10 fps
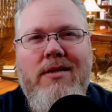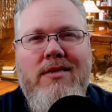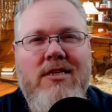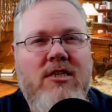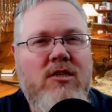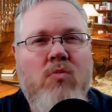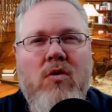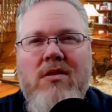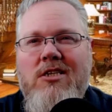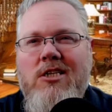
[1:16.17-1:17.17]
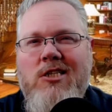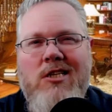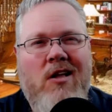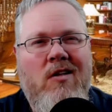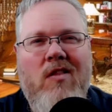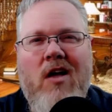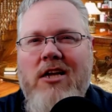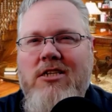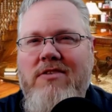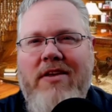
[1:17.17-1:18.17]
This is more than just the
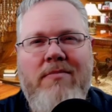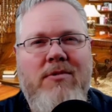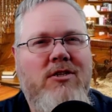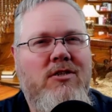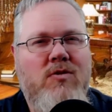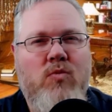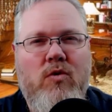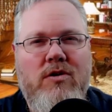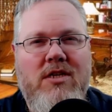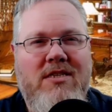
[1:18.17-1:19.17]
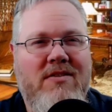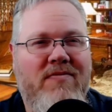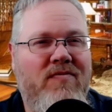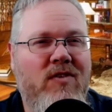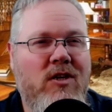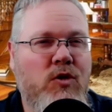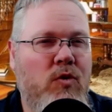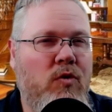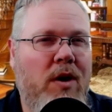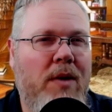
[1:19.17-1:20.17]
collage of images and words, it's a
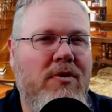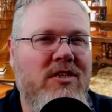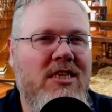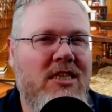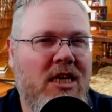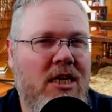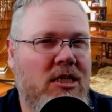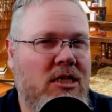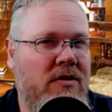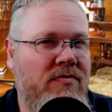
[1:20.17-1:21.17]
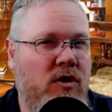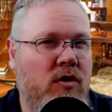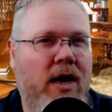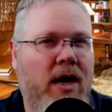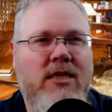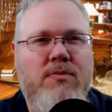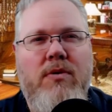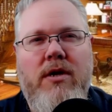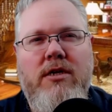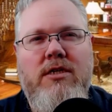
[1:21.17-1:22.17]
visual representation of your
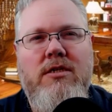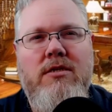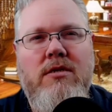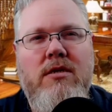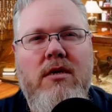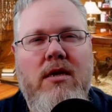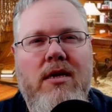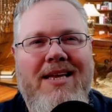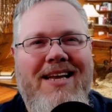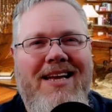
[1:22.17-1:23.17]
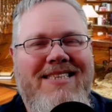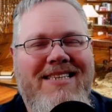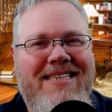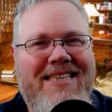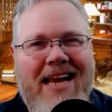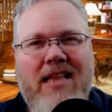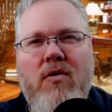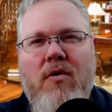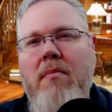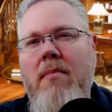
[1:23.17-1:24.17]
aspirations. It's a daily
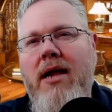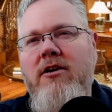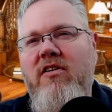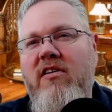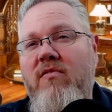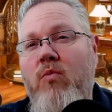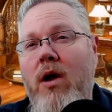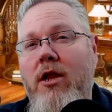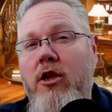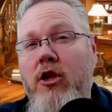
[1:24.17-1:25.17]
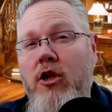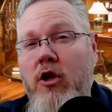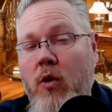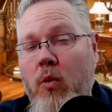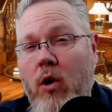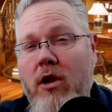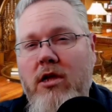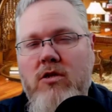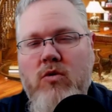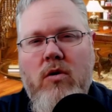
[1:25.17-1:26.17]
reminder of what you're
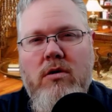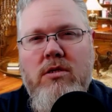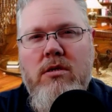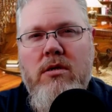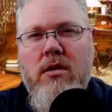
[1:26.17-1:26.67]
working towards.